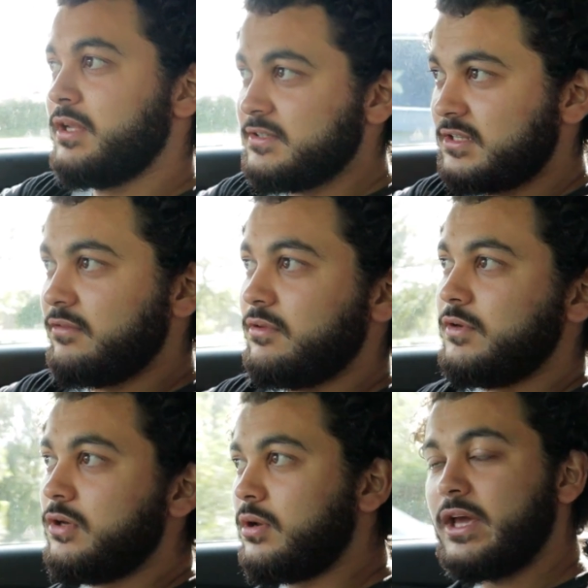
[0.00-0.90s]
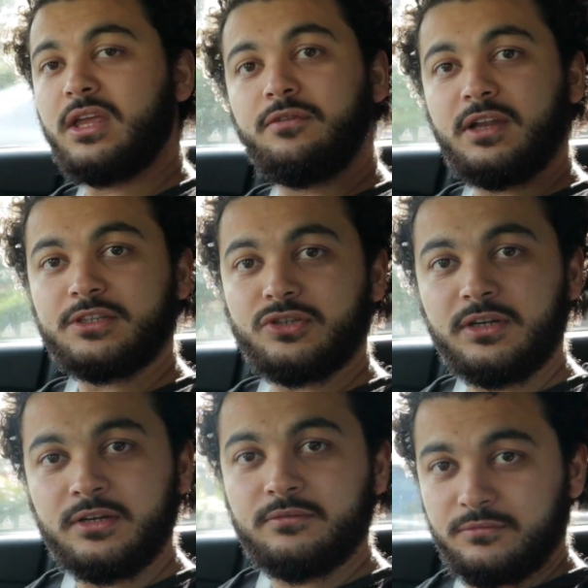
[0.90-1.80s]
Please give the video a like if you
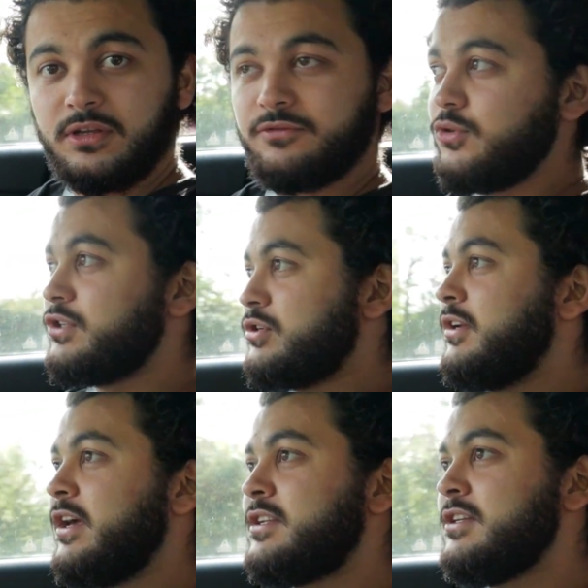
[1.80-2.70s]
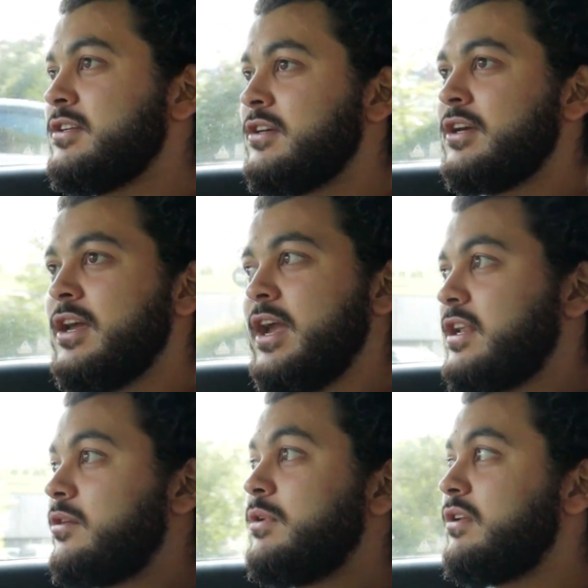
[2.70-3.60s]
actually liked it,
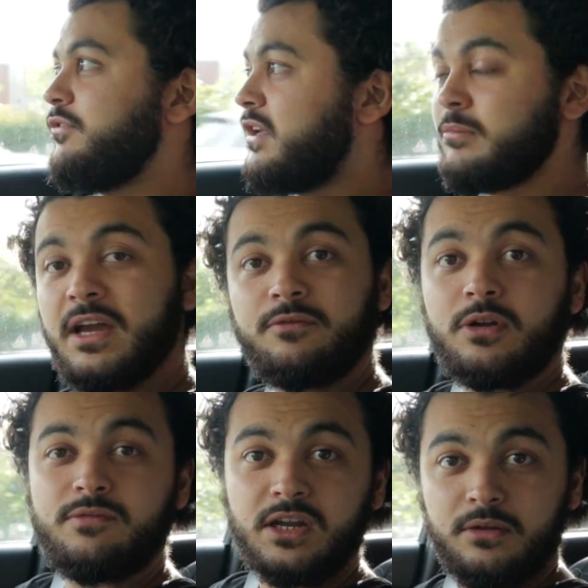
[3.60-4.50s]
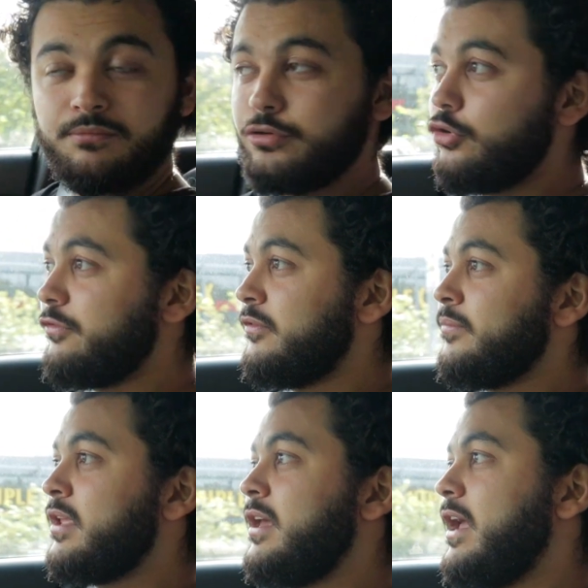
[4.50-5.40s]
and give me any feedback what we can improve.
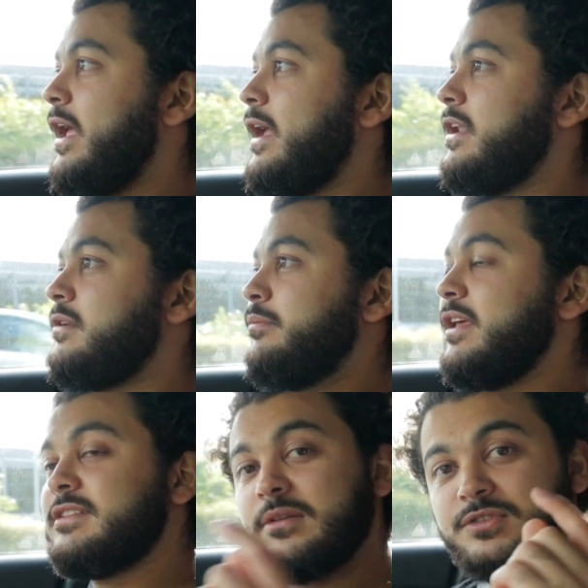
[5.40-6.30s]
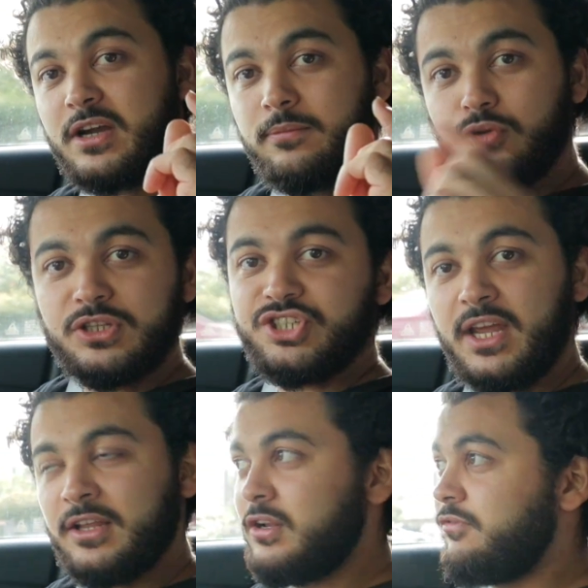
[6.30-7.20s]
And please subscribe to the
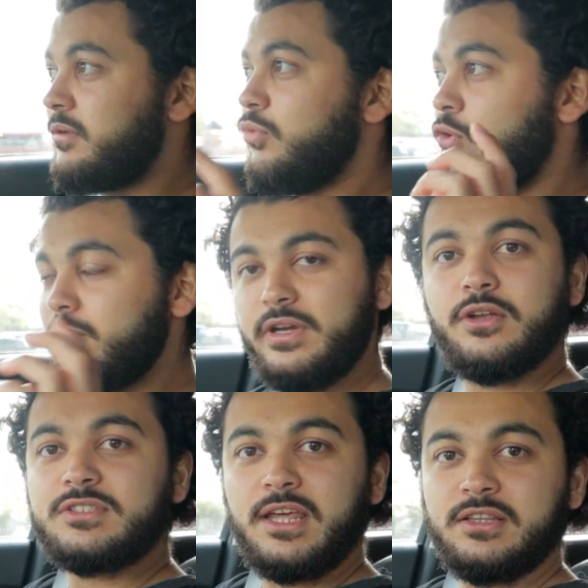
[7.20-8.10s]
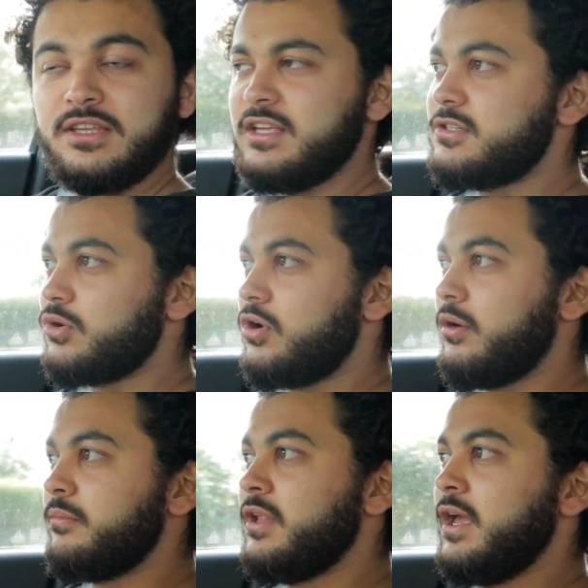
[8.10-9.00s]
channel for more videos like these to
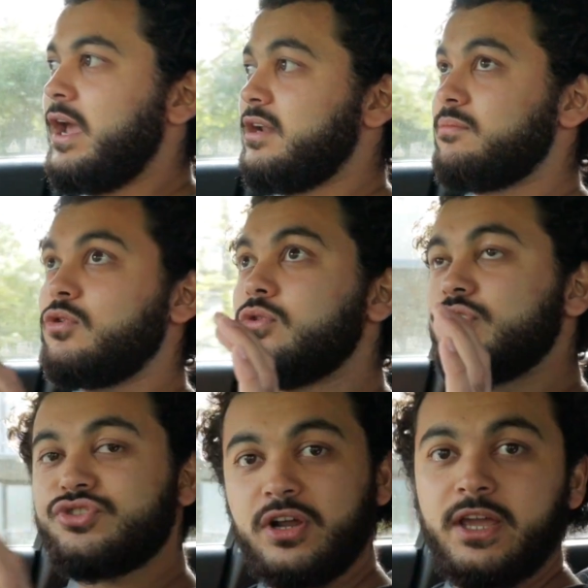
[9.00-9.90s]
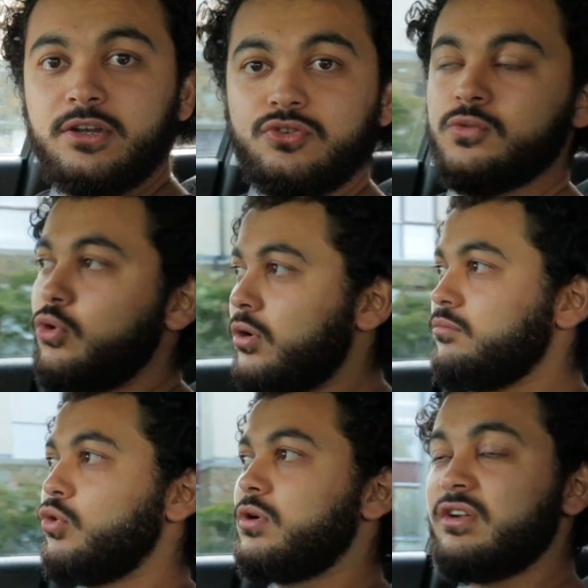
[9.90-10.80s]
come. And I'm going to try and do more and
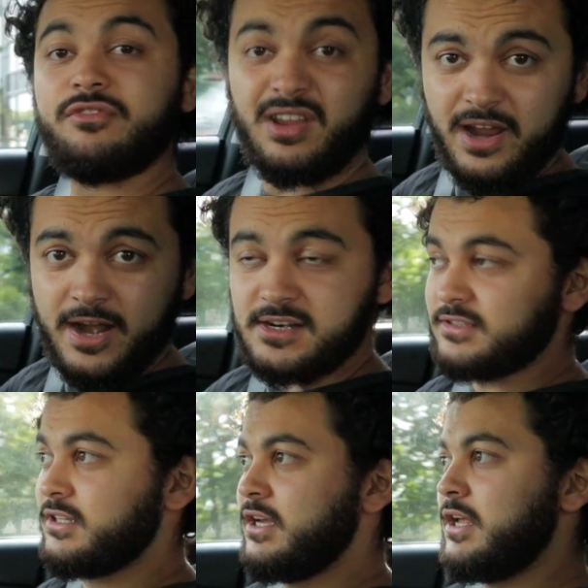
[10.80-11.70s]
more different cars